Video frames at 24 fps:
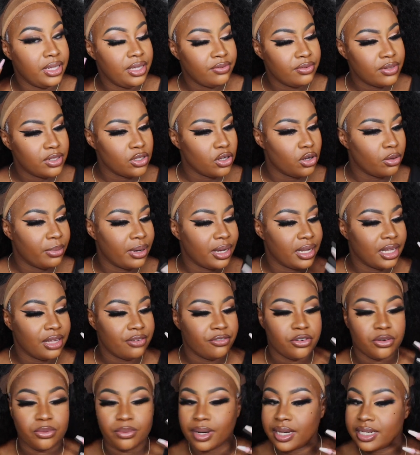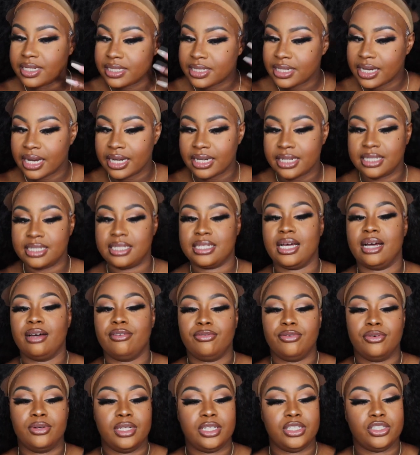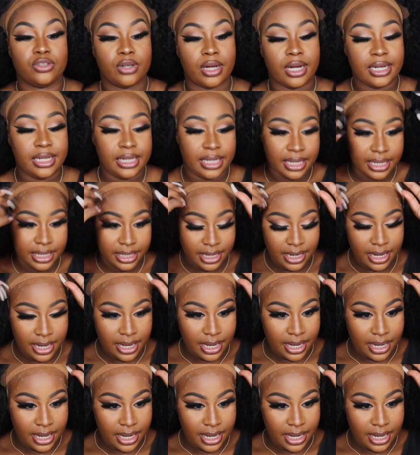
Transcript: Even though my left and right side is not fully dried yet,